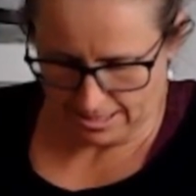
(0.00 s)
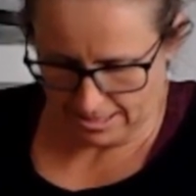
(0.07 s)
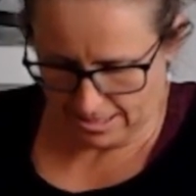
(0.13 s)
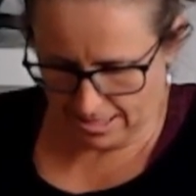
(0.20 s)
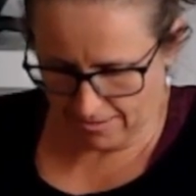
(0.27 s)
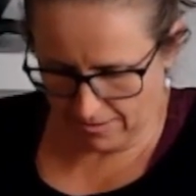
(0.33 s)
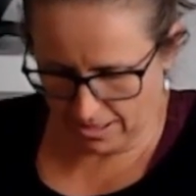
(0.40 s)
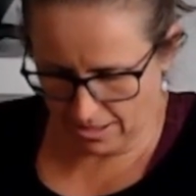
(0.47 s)

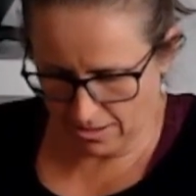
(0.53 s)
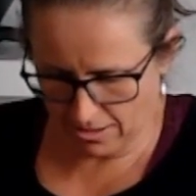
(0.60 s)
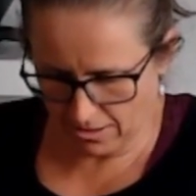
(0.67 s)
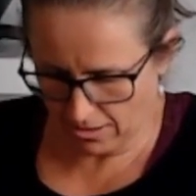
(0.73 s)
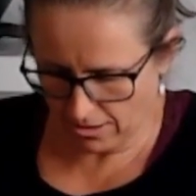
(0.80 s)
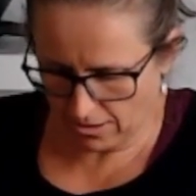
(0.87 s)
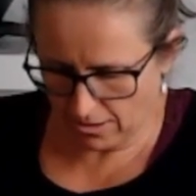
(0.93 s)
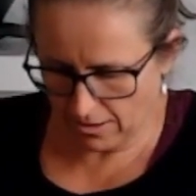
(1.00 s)
there we
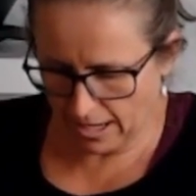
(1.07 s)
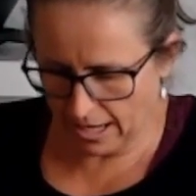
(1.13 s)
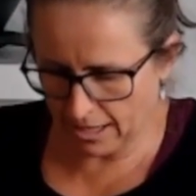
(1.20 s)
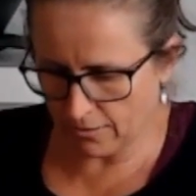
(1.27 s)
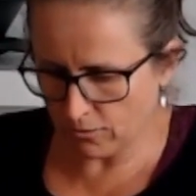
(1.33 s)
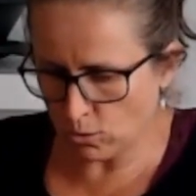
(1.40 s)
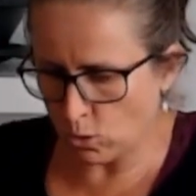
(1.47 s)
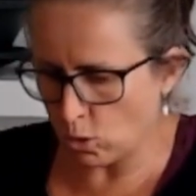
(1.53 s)
go. And
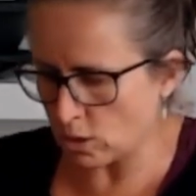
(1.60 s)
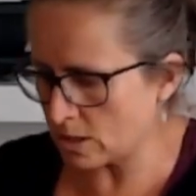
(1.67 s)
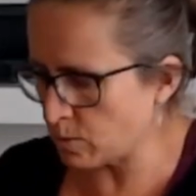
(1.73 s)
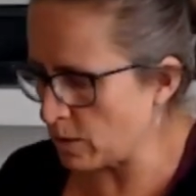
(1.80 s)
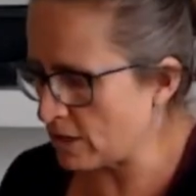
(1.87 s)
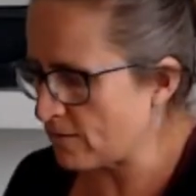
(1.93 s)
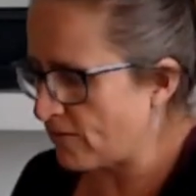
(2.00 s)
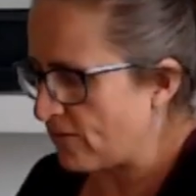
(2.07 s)
of course,
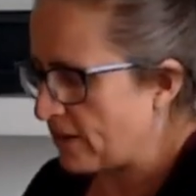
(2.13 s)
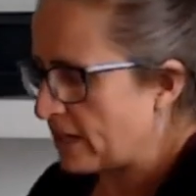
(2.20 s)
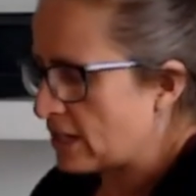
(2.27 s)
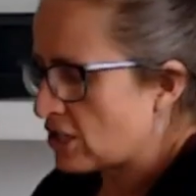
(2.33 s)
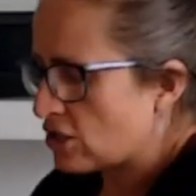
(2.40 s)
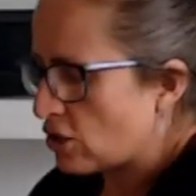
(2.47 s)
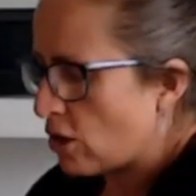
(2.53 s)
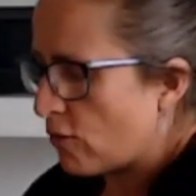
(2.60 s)
we finish
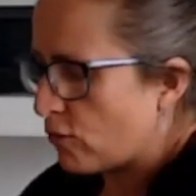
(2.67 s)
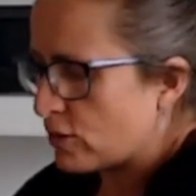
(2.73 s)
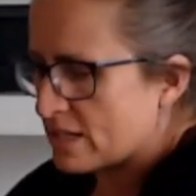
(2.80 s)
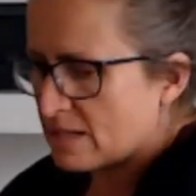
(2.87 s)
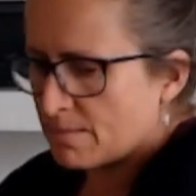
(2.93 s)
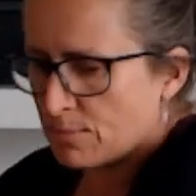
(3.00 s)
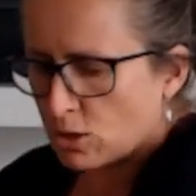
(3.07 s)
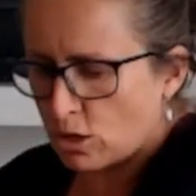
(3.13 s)
it off with
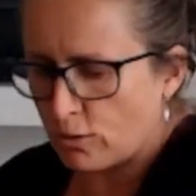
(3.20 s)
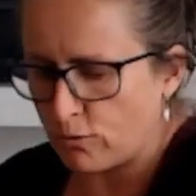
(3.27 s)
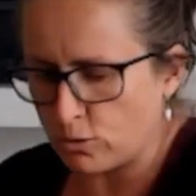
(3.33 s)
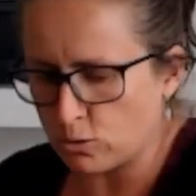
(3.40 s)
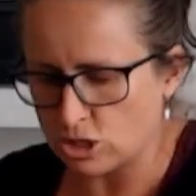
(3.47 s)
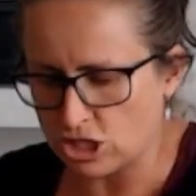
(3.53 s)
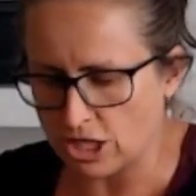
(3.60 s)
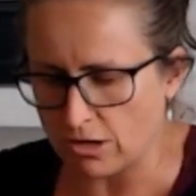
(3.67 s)
some beautiful
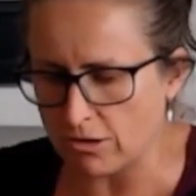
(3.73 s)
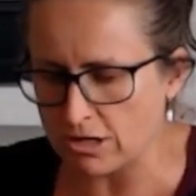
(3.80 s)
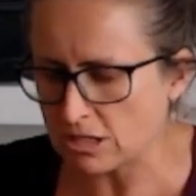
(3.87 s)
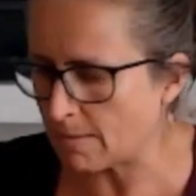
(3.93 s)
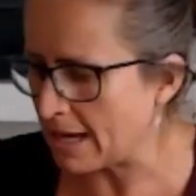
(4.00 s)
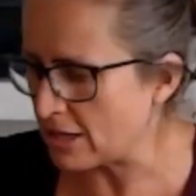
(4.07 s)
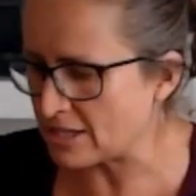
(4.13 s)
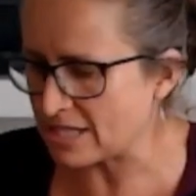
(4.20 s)
cherry
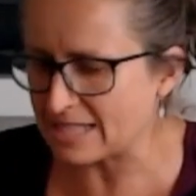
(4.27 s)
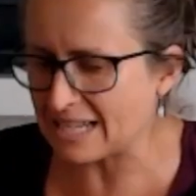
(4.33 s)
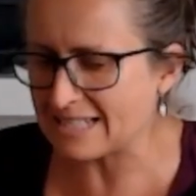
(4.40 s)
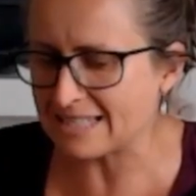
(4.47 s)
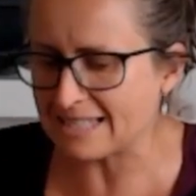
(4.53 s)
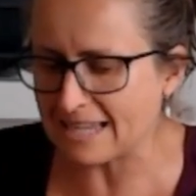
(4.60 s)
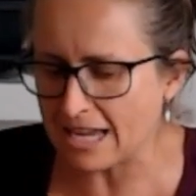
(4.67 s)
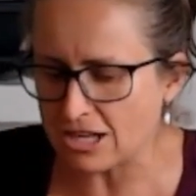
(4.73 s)
tomatoes. It does
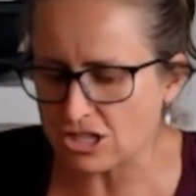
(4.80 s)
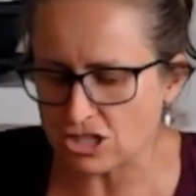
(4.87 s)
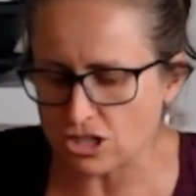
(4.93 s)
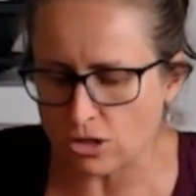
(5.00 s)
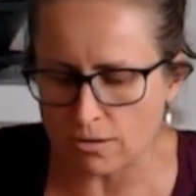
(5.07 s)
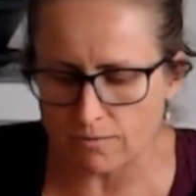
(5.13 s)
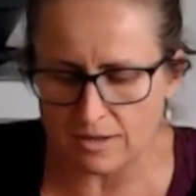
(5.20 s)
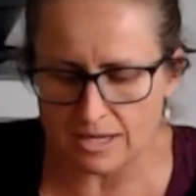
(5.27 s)
say
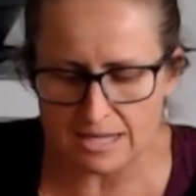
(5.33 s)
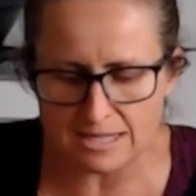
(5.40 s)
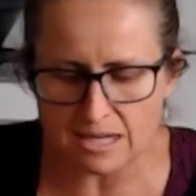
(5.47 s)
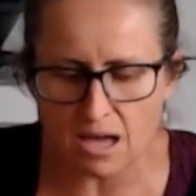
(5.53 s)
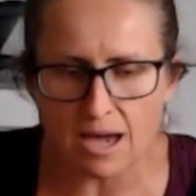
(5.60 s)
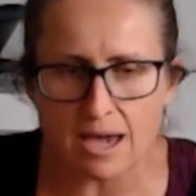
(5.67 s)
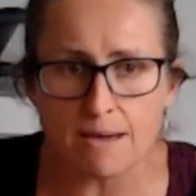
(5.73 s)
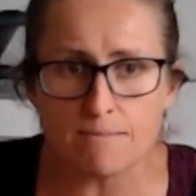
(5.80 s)
anchovies.
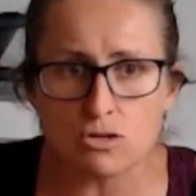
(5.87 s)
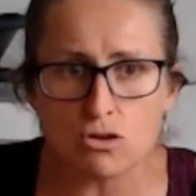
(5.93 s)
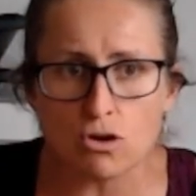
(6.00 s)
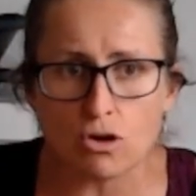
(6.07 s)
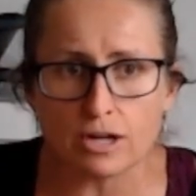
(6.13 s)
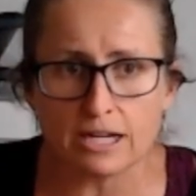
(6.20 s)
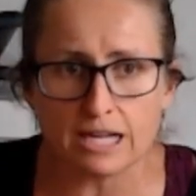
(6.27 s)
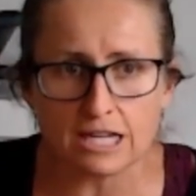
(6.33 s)
I am
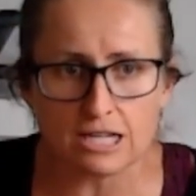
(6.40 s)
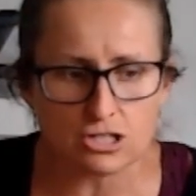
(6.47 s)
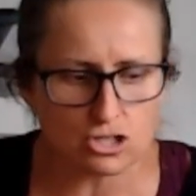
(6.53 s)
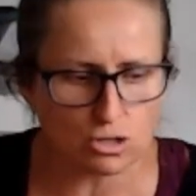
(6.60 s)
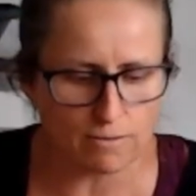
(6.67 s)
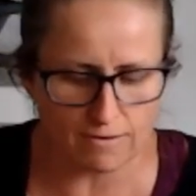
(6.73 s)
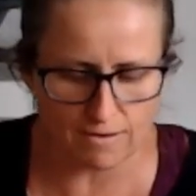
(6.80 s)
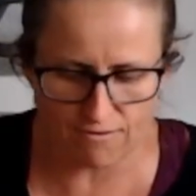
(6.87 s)
not an
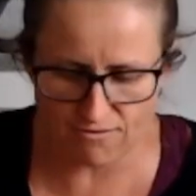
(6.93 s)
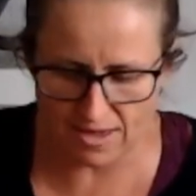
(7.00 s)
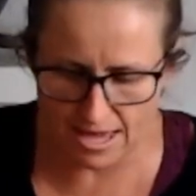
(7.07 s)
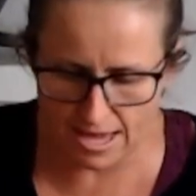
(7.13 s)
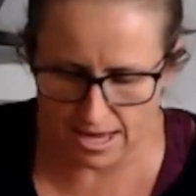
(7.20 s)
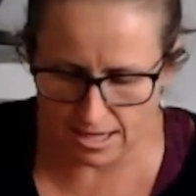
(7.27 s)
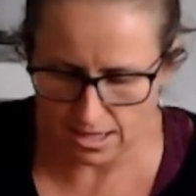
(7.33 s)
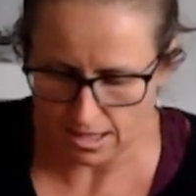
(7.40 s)
anchovy
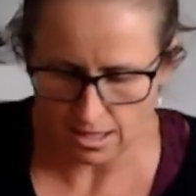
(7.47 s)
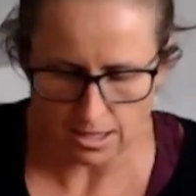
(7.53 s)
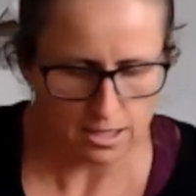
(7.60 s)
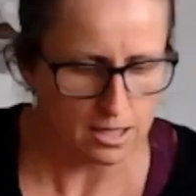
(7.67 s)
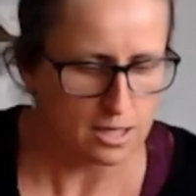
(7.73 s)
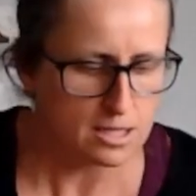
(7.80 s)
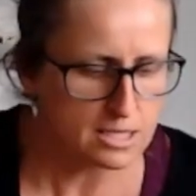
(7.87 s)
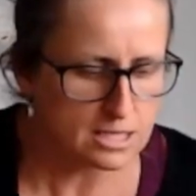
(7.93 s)
fan,
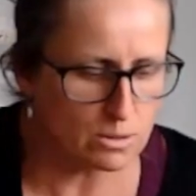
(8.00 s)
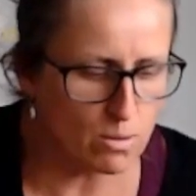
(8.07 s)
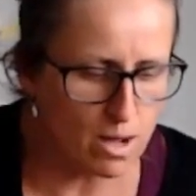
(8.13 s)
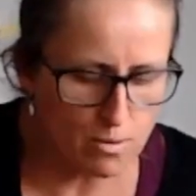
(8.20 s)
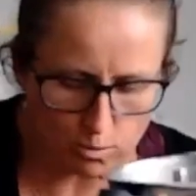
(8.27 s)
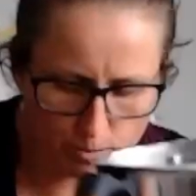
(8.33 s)
so I will